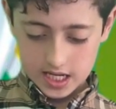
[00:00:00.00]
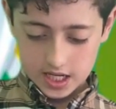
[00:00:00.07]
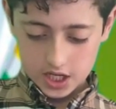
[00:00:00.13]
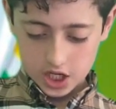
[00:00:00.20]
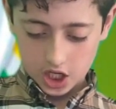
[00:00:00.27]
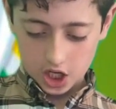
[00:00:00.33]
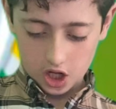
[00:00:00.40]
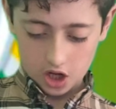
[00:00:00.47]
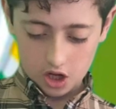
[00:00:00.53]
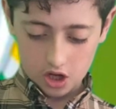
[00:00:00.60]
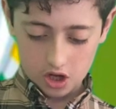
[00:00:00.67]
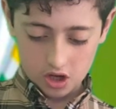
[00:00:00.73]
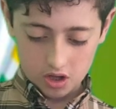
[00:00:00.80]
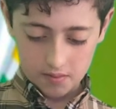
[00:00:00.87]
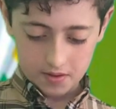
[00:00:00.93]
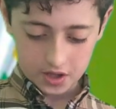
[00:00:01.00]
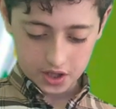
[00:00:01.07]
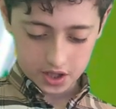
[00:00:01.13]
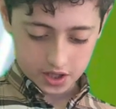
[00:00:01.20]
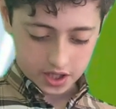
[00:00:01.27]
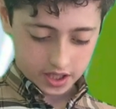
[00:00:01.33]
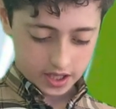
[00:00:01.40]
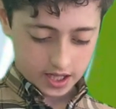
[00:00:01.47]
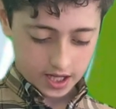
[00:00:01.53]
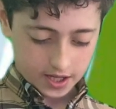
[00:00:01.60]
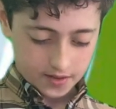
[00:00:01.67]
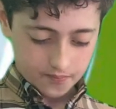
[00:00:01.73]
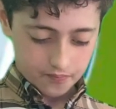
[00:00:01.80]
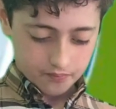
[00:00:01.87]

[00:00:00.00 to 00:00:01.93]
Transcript: um, as you can see there,